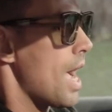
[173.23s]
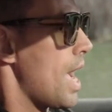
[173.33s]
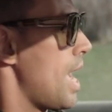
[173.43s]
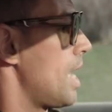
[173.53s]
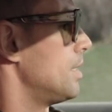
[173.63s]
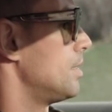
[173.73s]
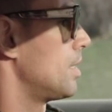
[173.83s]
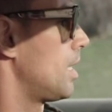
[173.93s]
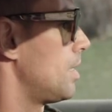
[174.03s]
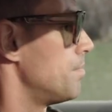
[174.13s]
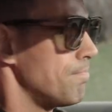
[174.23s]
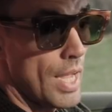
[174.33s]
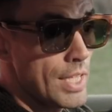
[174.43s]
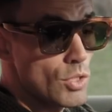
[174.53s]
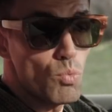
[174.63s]
And
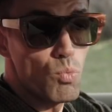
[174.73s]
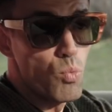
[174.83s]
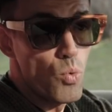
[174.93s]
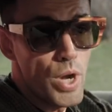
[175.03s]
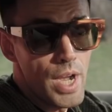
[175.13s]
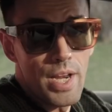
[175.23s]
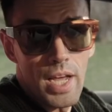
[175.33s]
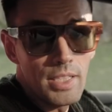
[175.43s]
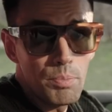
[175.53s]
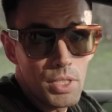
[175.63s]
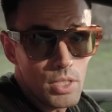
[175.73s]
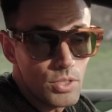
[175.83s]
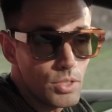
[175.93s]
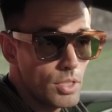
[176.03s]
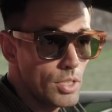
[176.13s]
it's really nice
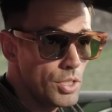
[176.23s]
because